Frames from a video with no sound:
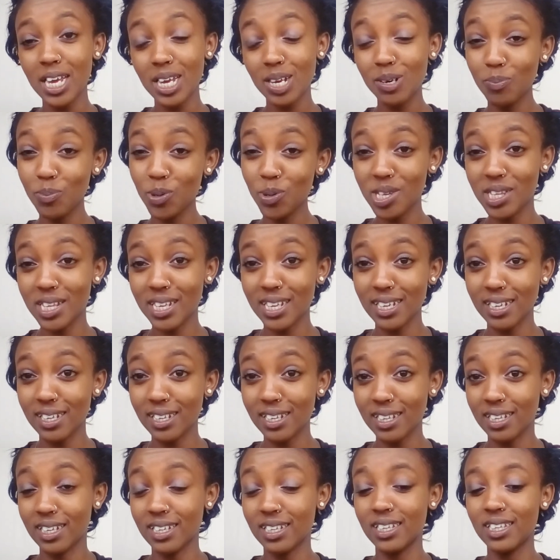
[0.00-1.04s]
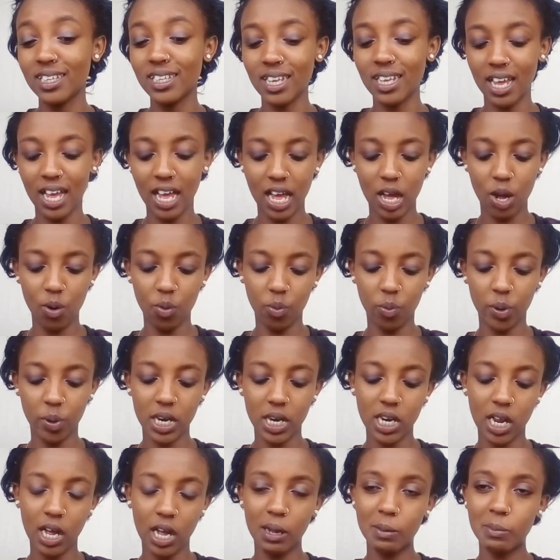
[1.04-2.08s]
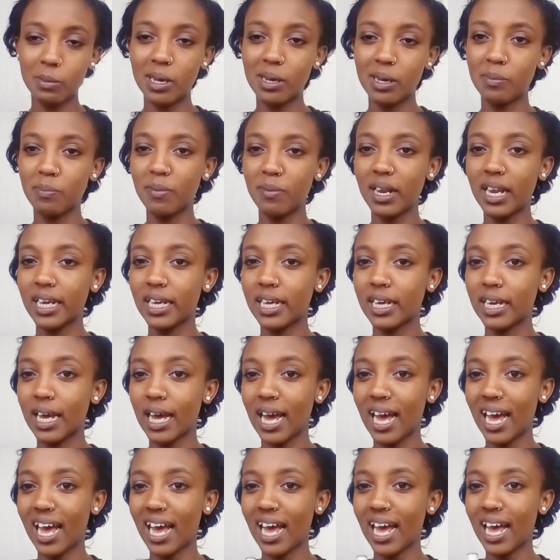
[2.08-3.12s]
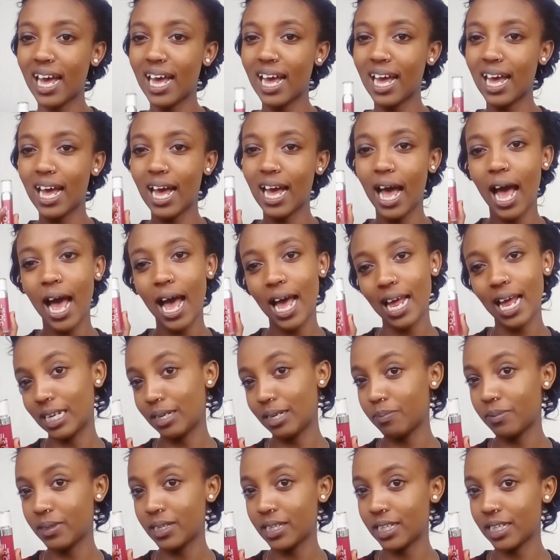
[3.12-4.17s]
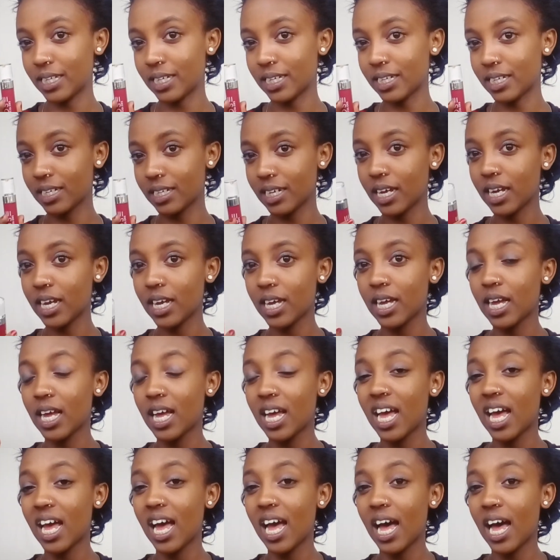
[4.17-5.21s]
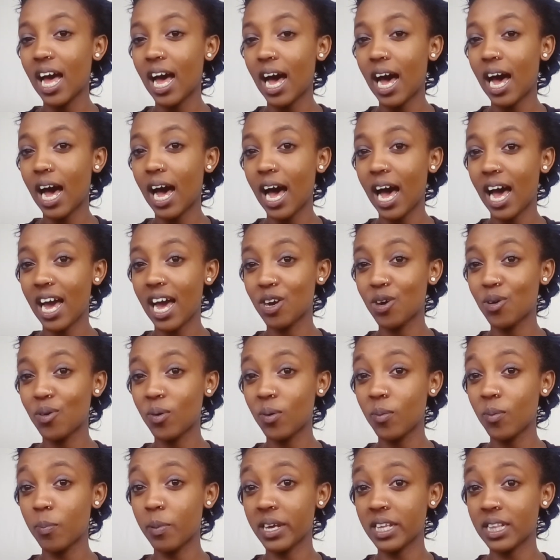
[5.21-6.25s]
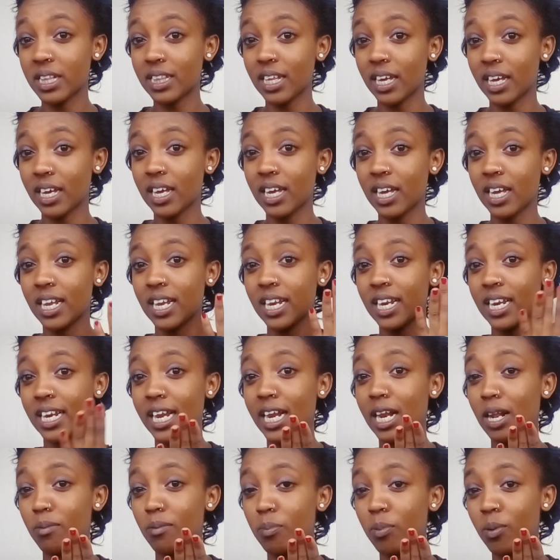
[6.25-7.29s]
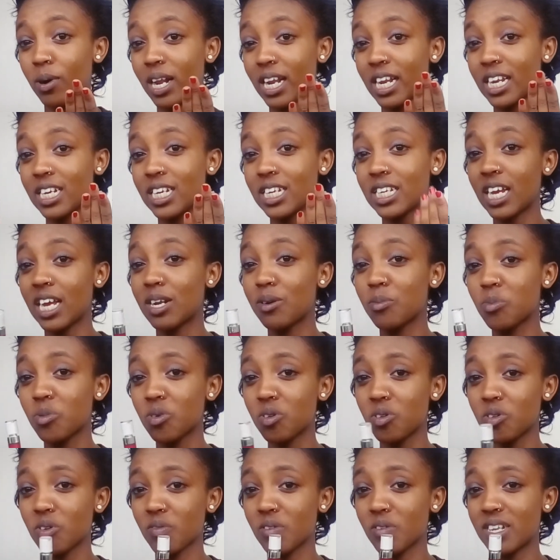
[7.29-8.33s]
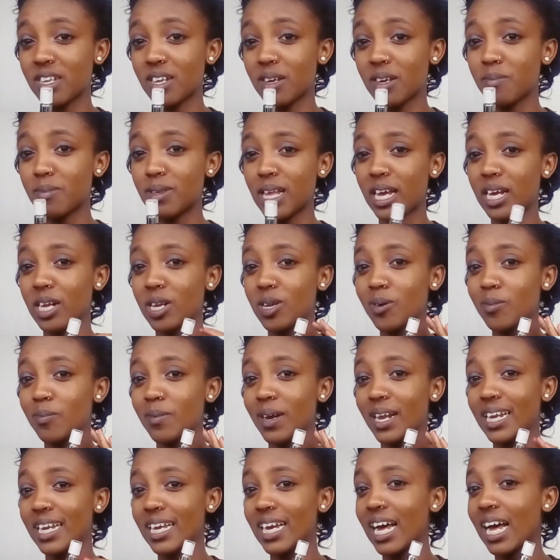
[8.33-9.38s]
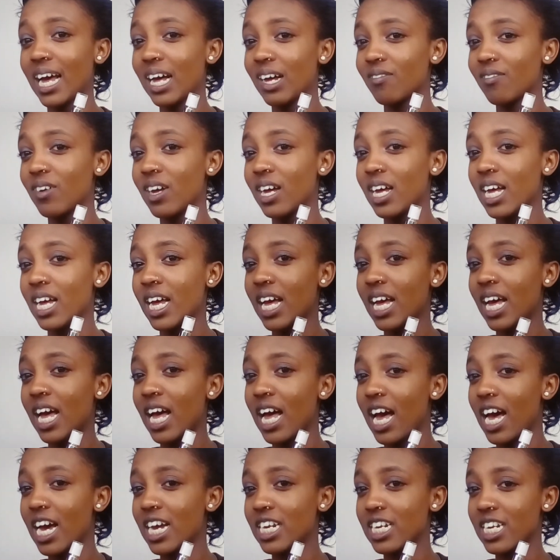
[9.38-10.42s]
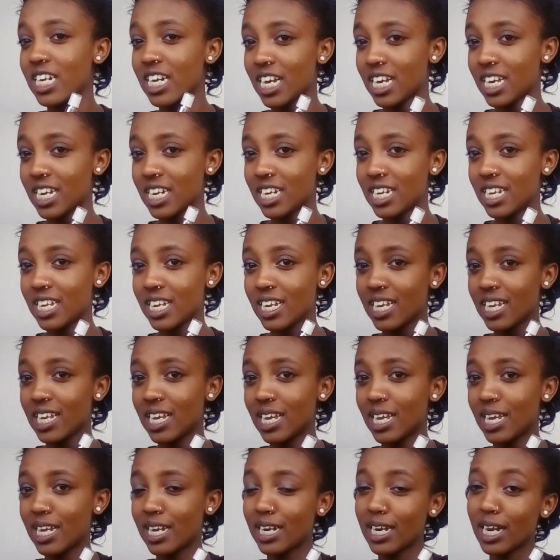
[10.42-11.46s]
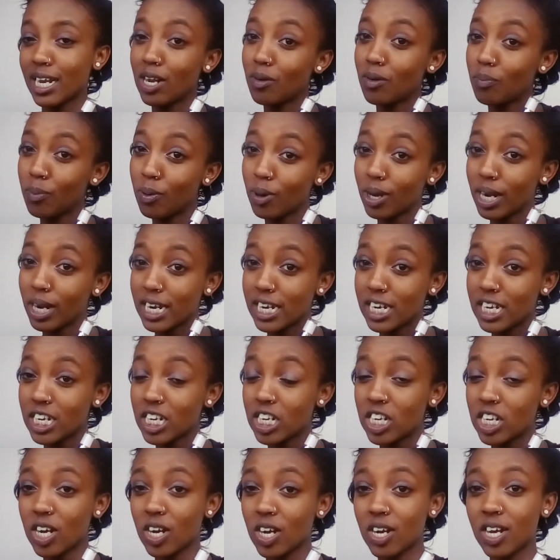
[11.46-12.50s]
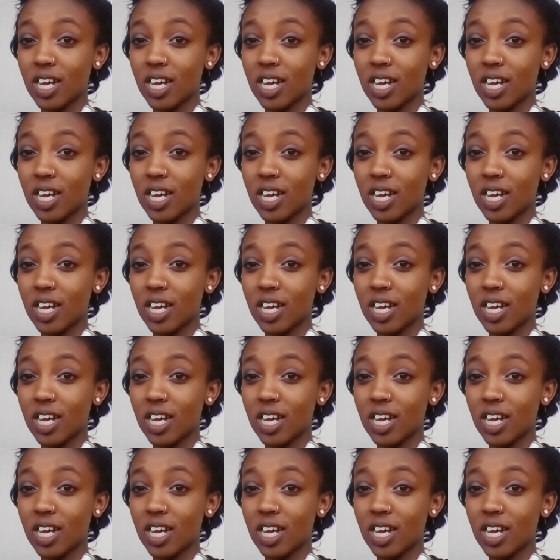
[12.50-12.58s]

in most cases when I'm applying a lipstick, I go by the nail polish, and most of the times I normally have a red nail polish